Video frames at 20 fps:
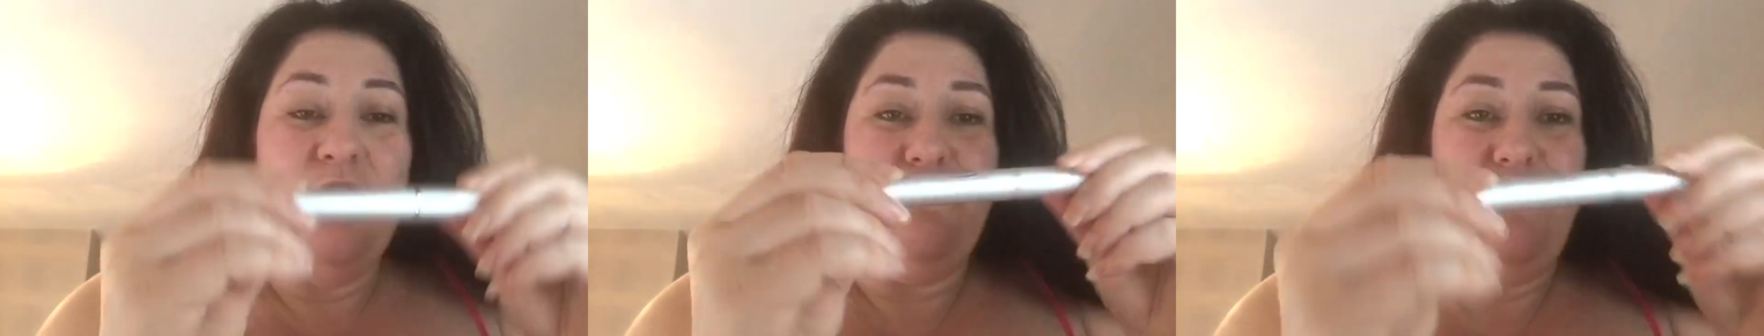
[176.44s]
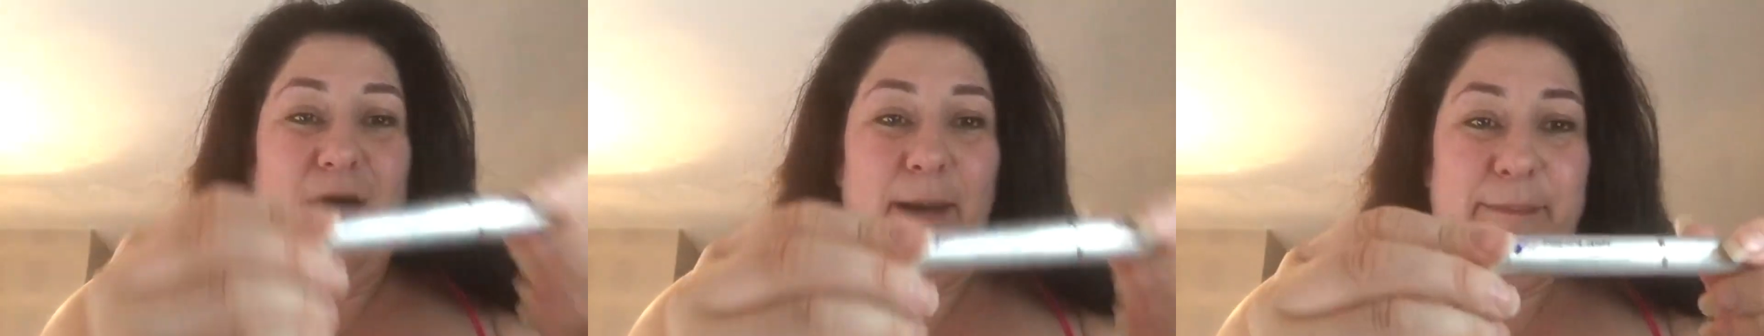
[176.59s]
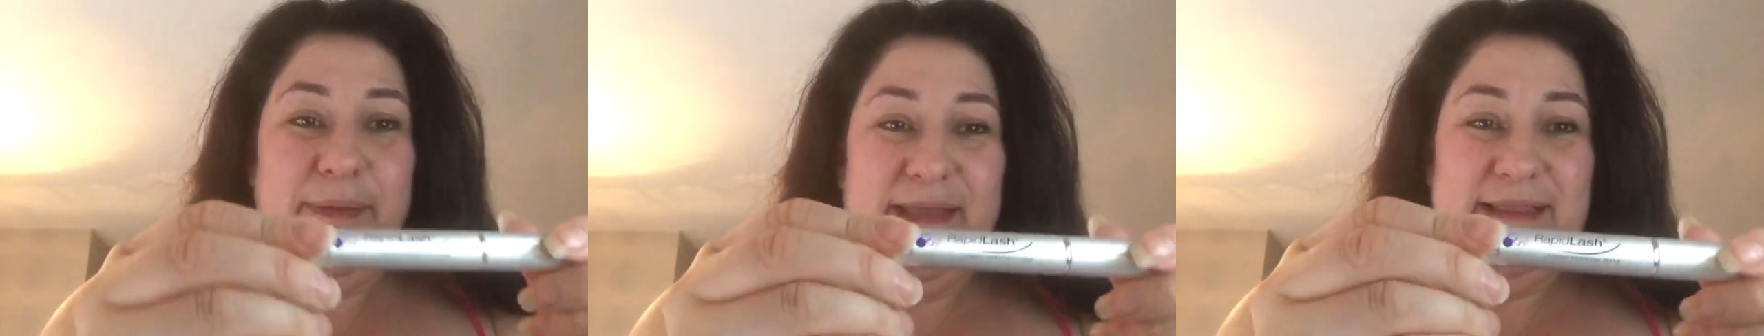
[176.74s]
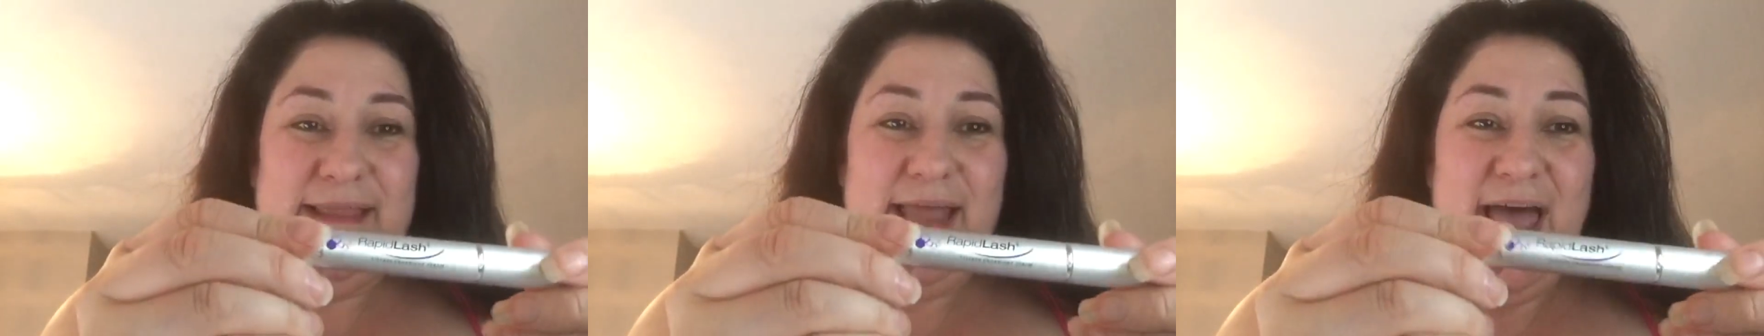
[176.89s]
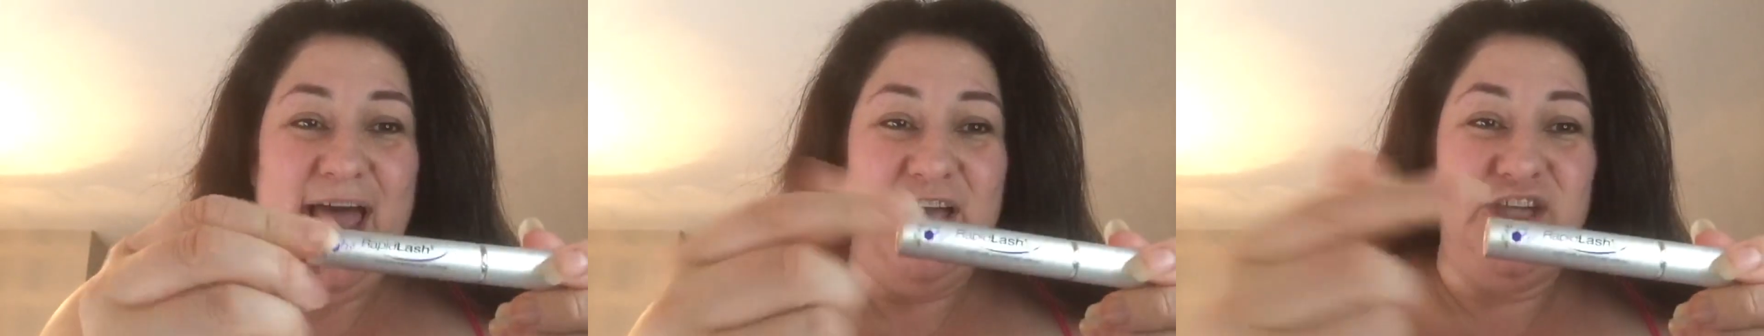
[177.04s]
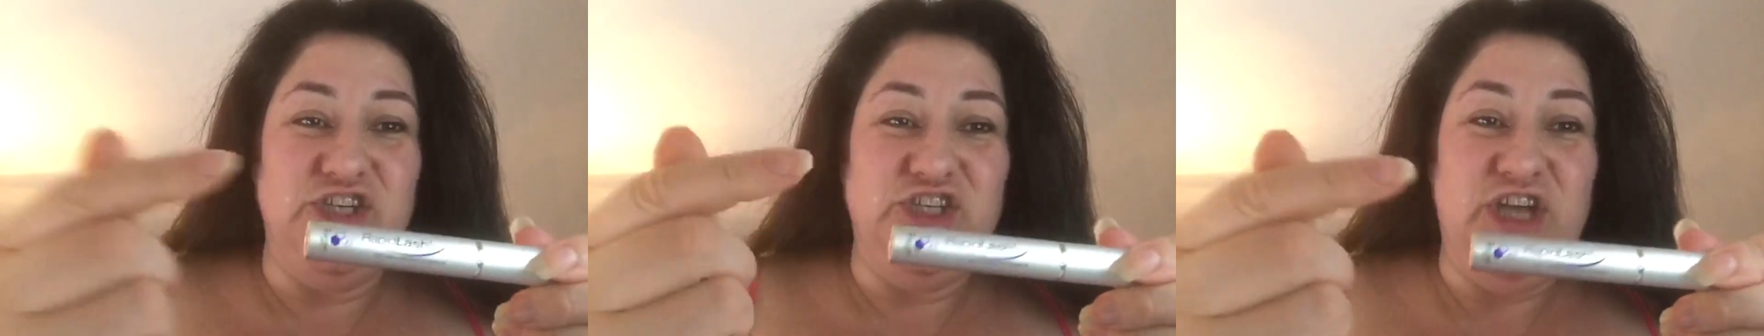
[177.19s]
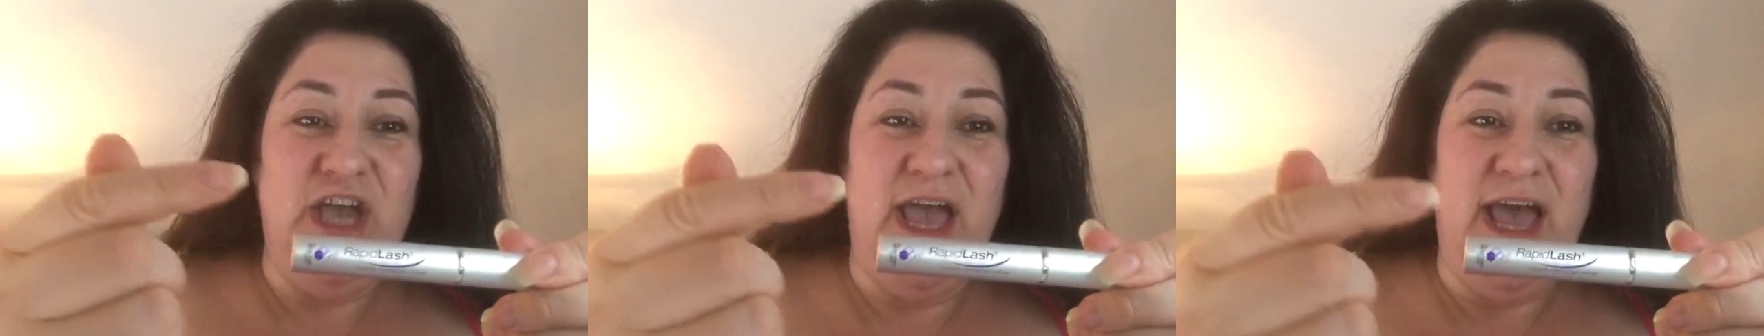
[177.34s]
Rapid
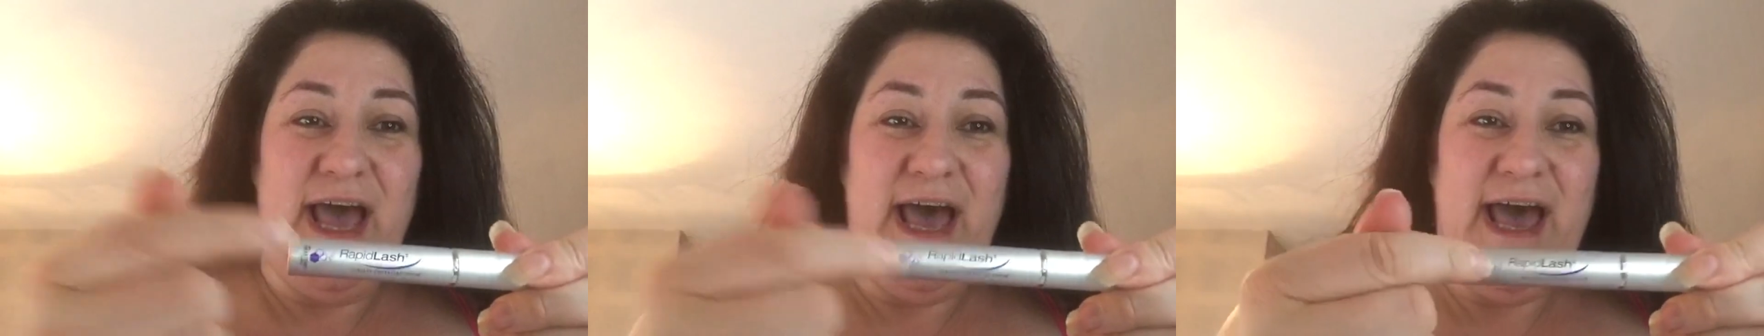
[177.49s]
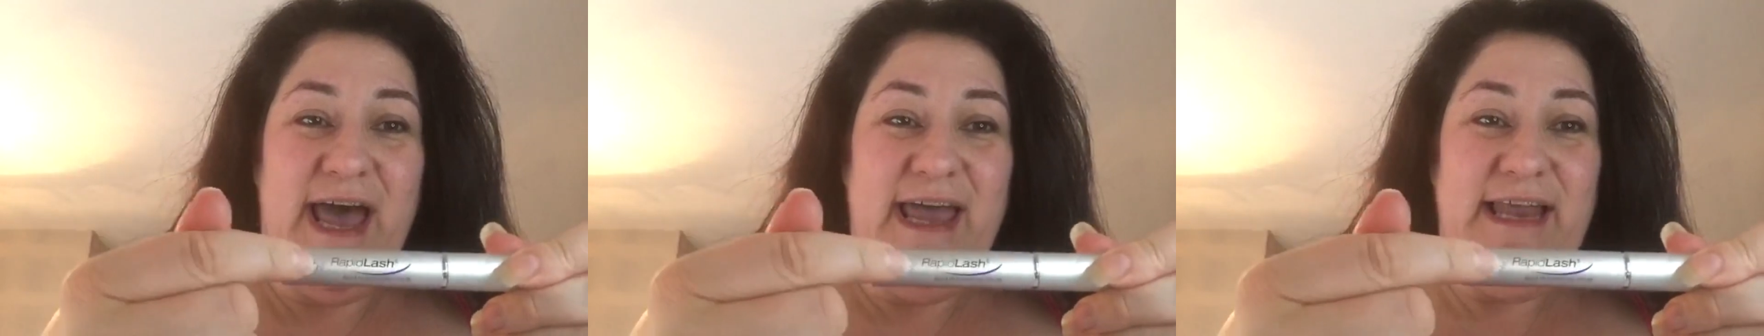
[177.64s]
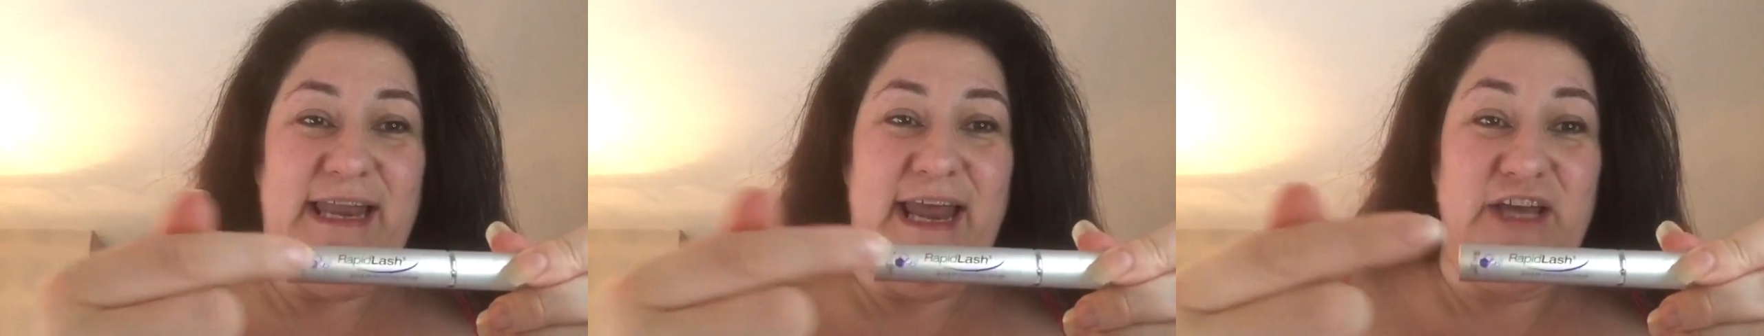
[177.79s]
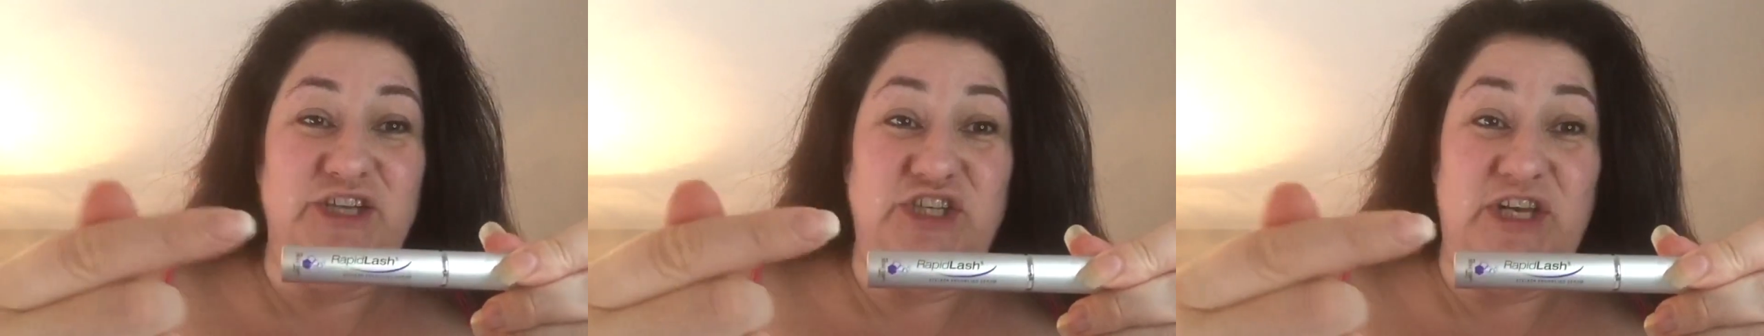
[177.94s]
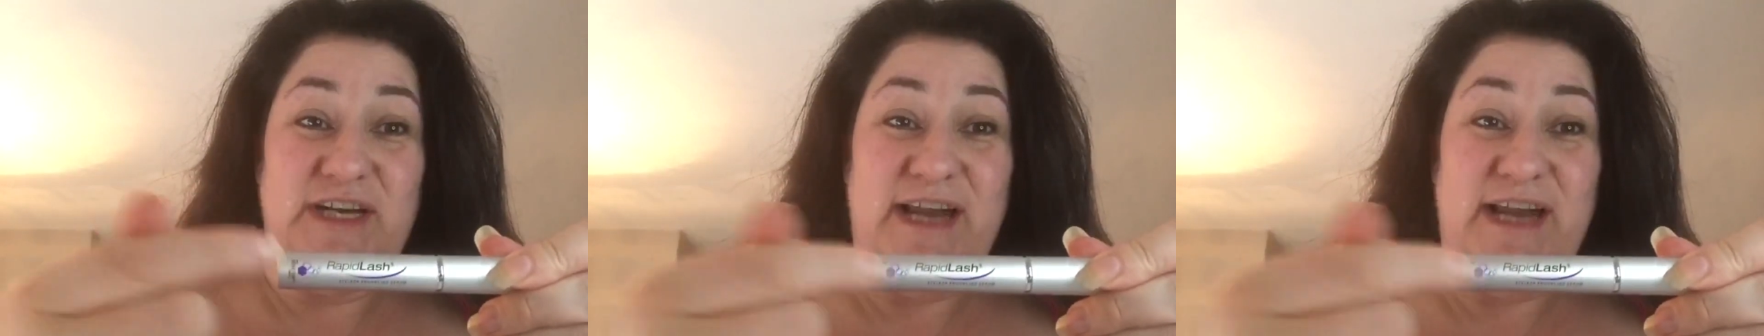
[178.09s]
Lash, Eyelash